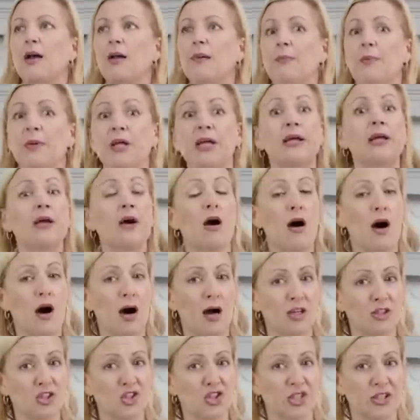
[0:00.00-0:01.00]
Be
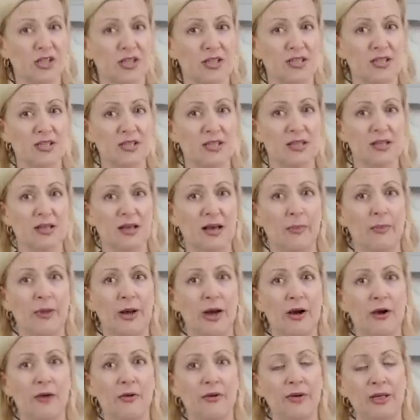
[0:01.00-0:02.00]
cautious
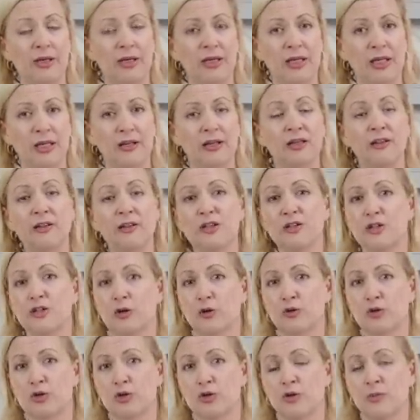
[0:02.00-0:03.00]
about kneading the dough
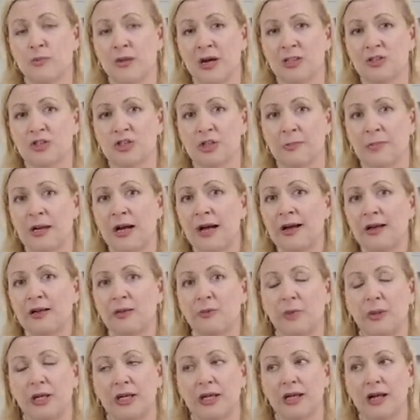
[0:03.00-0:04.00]
too much,
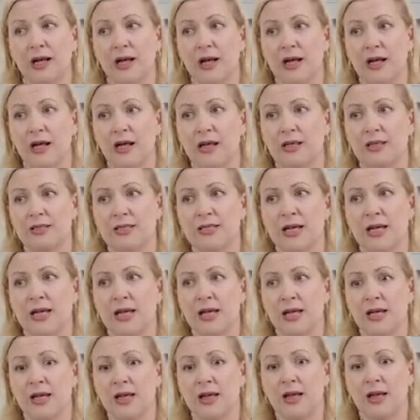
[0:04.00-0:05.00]
Ahmad, because
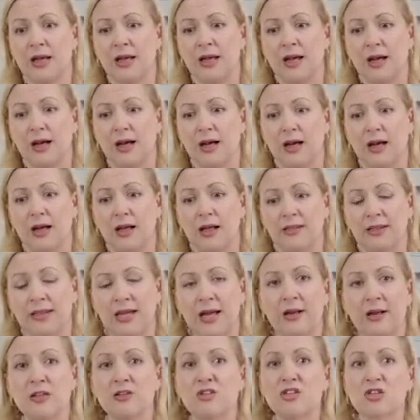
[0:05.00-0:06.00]

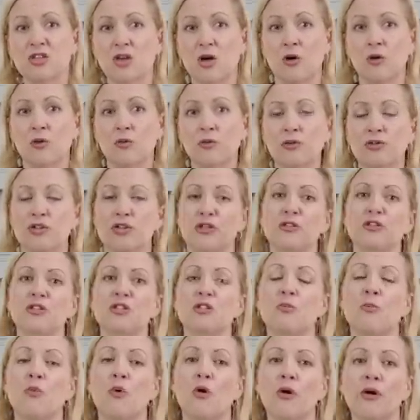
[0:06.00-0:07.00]
then a scone turns
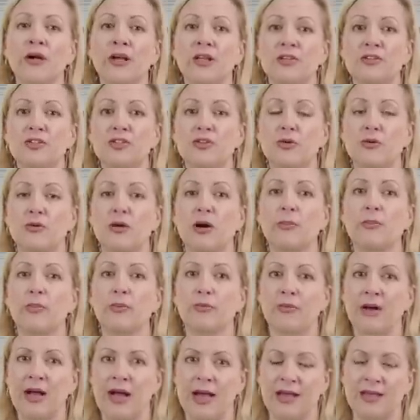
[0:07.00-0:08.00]
more into a
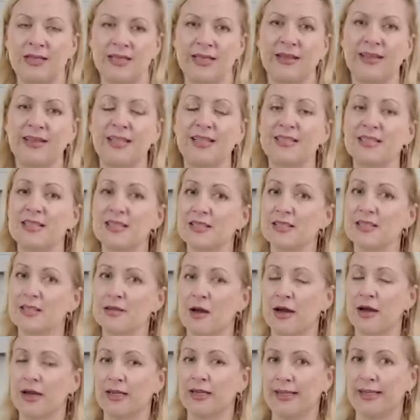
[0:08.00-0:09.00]
bread. And this is
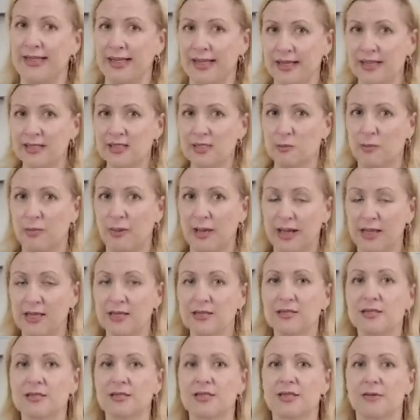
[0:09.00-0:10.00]
not a
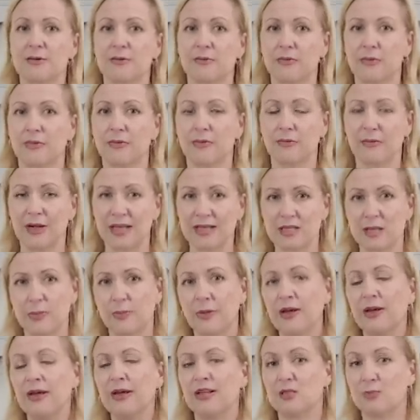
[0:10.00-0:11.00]
yeast-based
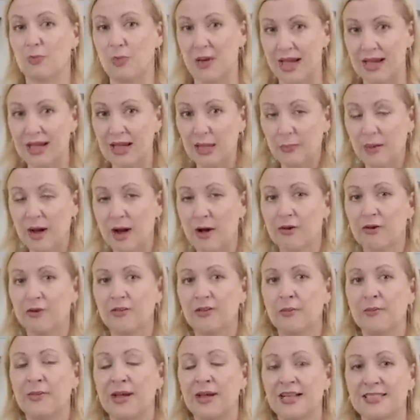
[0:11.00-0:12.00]
recipe. It's baking powder
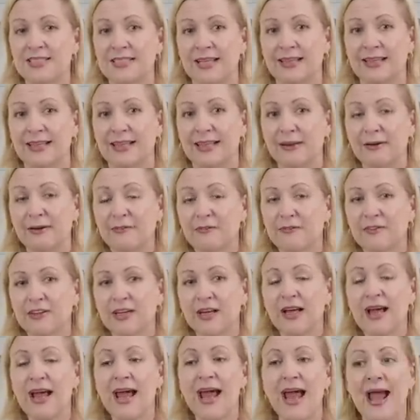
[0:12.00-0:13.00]
that makes it lift.
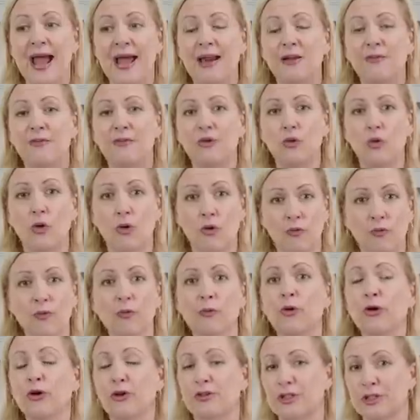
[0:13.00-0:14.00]
And if you
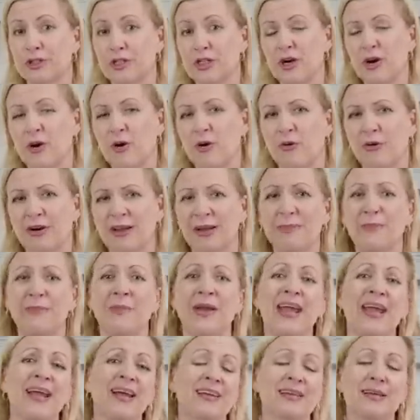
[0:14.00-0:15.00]
overwork the dough, it
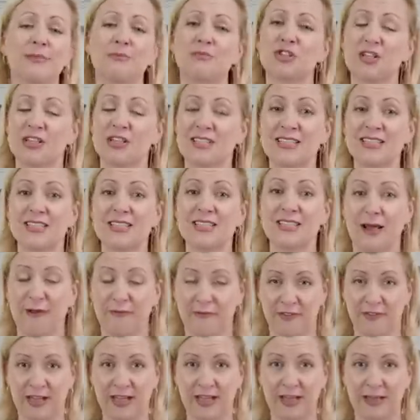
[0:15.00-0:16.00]
may end up just
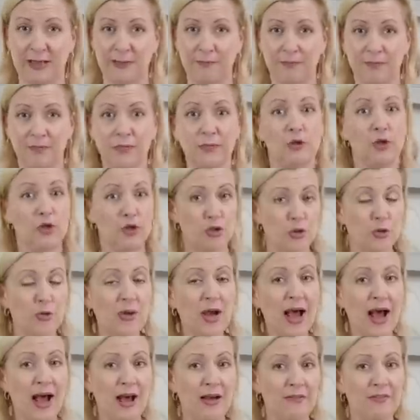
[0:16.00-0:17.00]
toughening it. You do
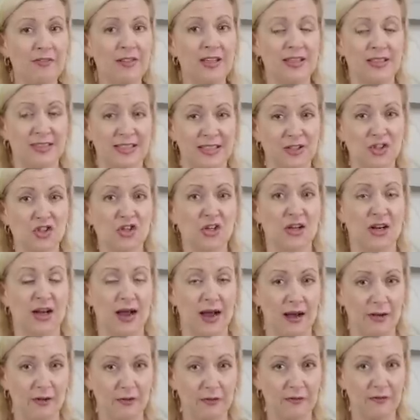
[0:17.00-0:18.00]
have the addition
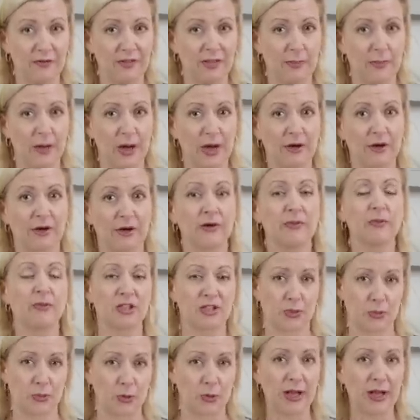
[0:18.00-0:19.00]
of the butter,
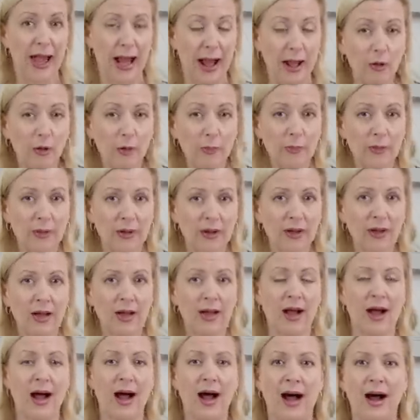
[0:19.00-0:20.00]
which will help,
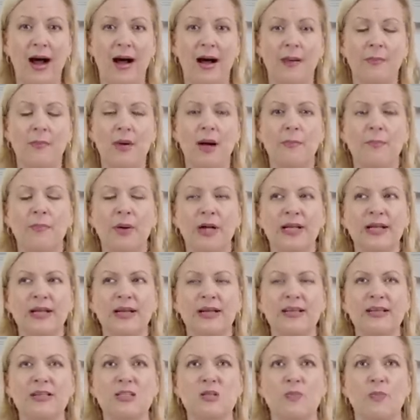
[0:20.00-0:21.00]
but it
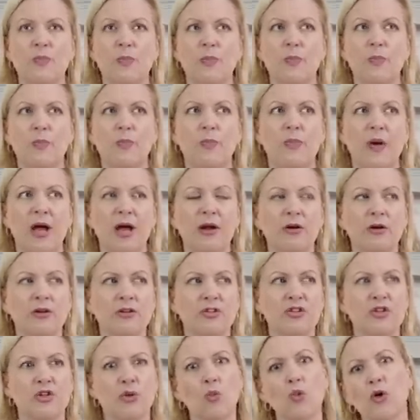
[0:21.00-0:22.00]
is better
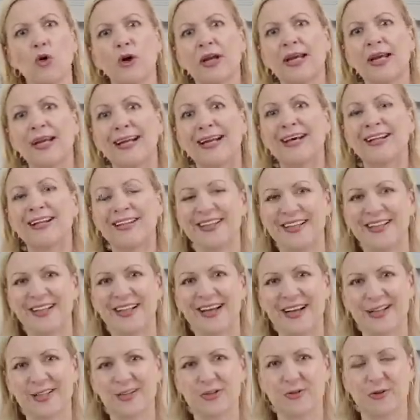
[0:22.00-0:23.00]
to work in a little
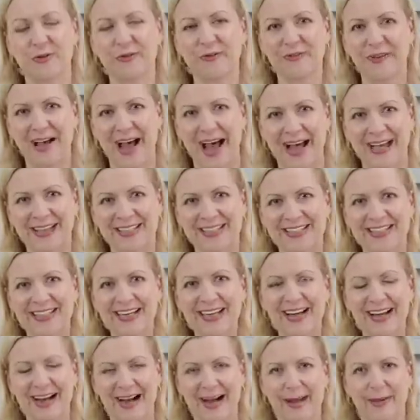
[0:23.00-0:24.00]
extra fat.
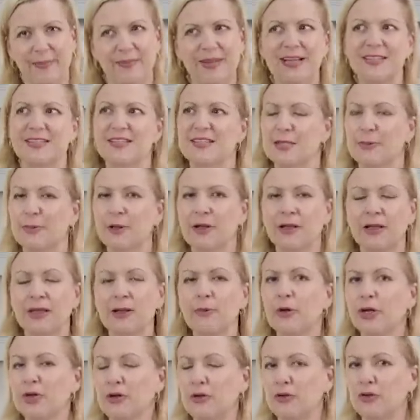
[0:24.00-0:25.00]
That's typically
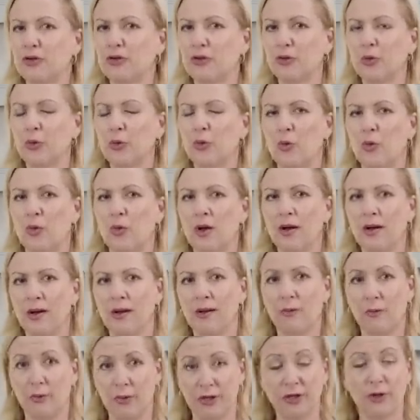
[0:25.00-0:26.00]
what you do
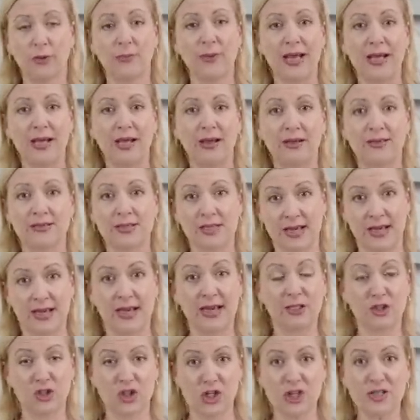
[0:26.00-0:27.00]
when you're making, say,
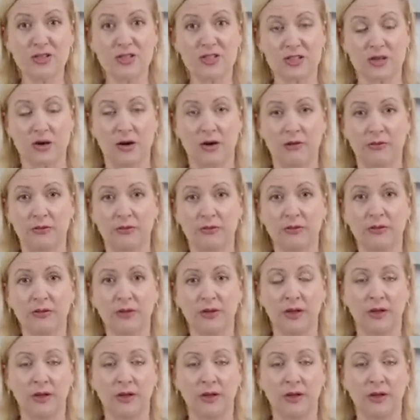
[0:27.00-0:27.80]
a cheese scone,